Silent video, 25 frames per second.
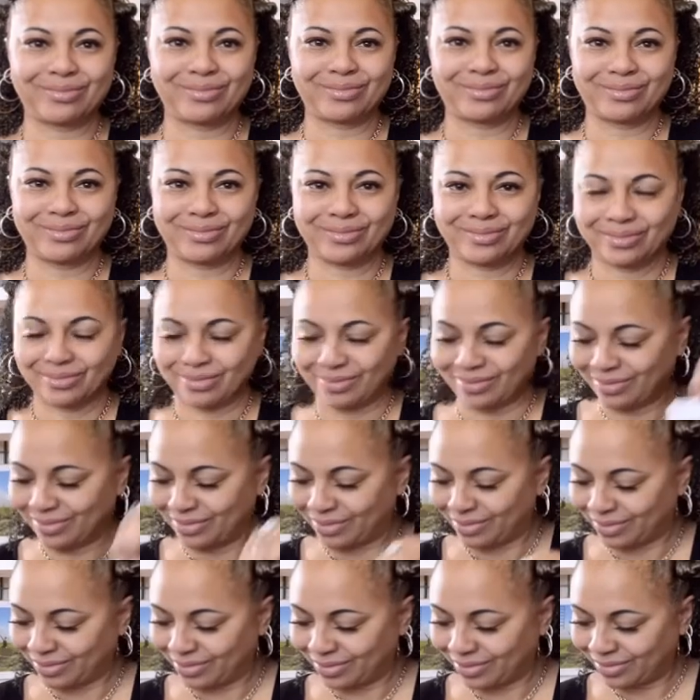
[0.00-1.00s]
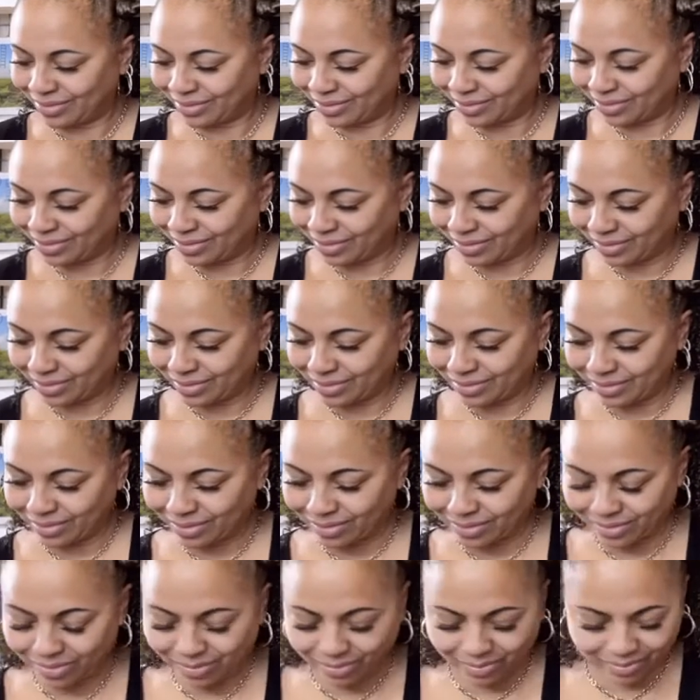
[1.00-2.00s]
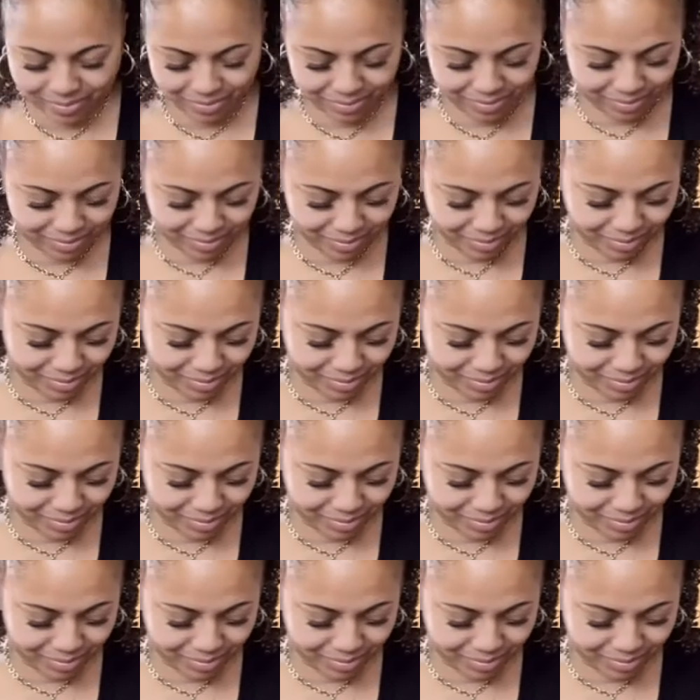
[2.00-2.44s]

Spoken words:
[no speech]